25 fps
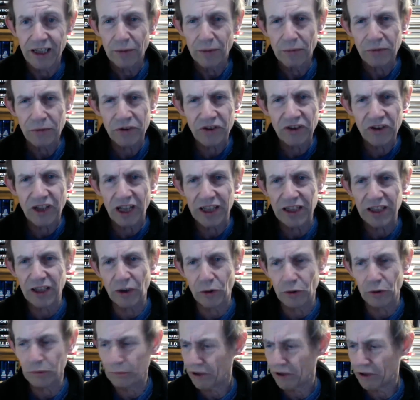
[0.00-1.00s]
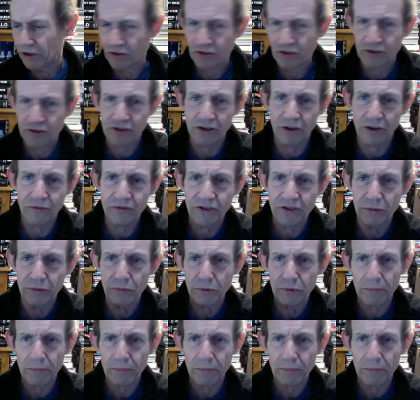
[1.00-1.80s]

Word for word: which is slightly odd because obviously it would